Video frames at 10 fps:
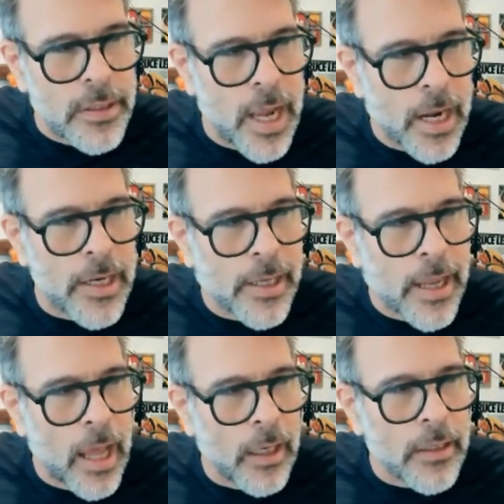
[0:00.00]

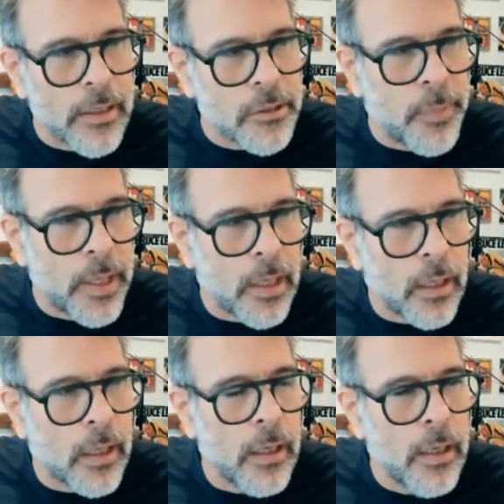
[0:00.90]
technicalities
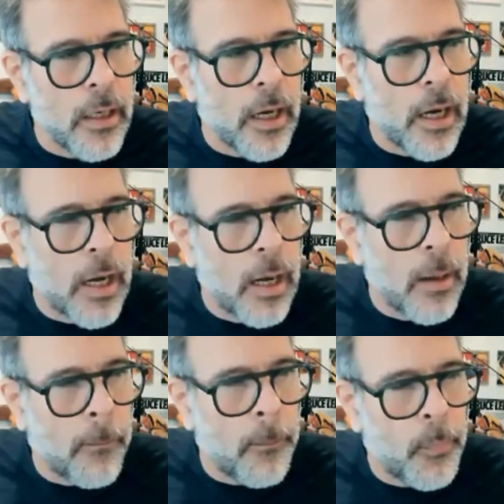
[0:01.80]
being
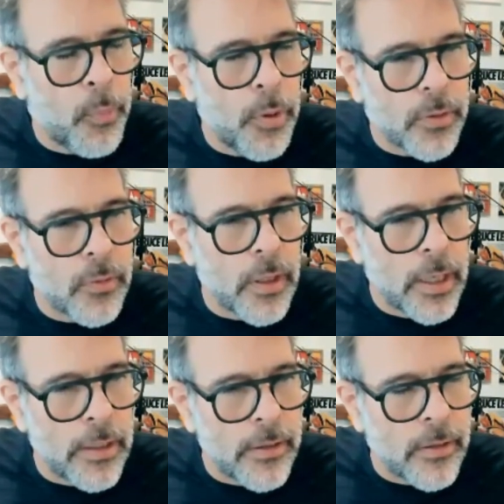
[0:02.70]
uh, put
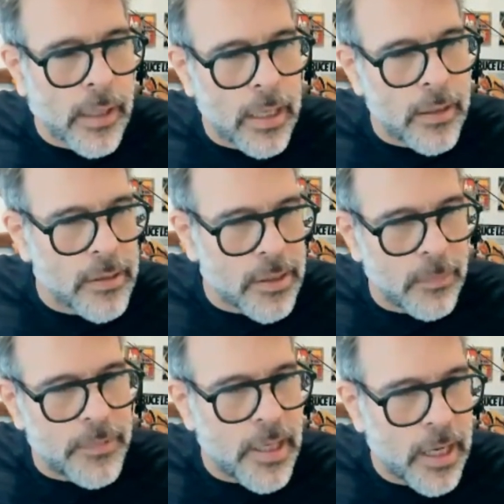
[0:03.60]
in kind of
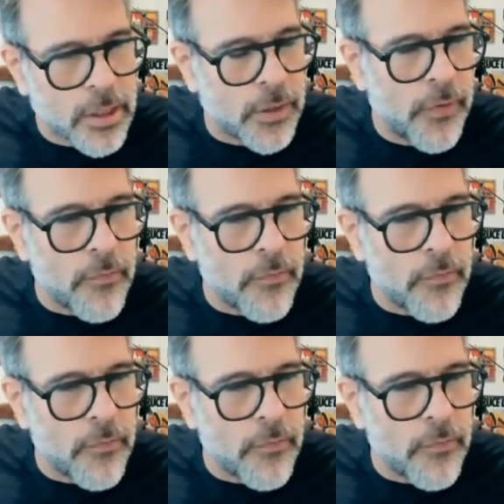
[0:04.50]
subtext of